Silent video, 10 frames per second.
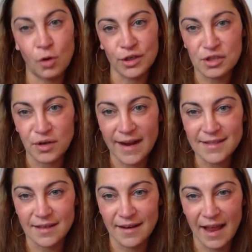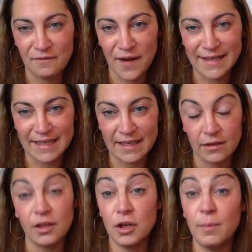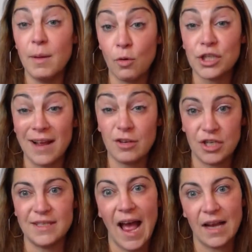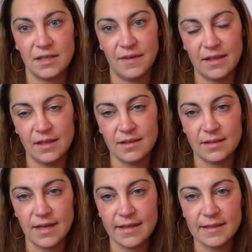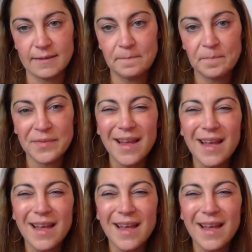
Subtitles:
more stressed and finding it a little bit more challenging to activate these days.